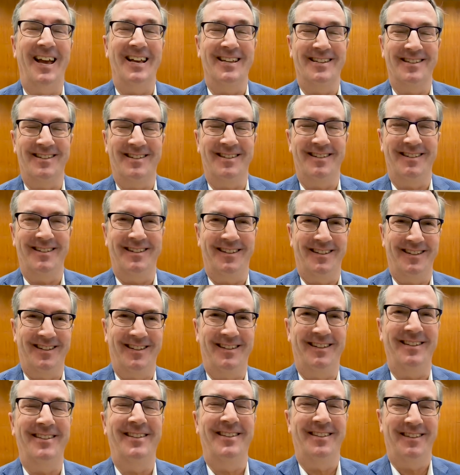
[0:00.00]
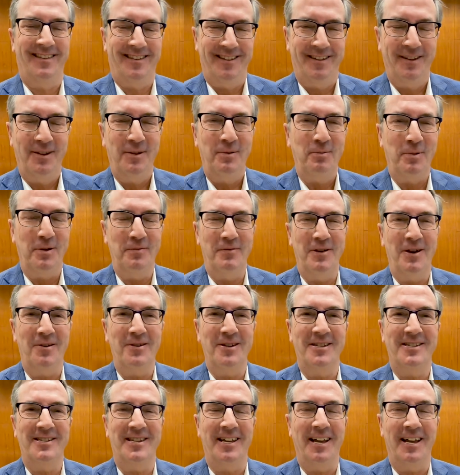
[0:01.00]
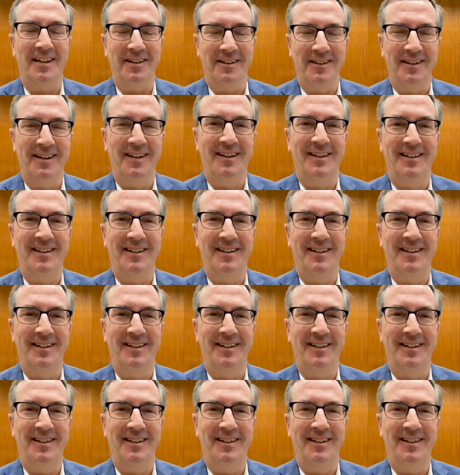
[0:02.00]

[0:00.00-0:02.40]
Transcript: yeah, we've noticed that.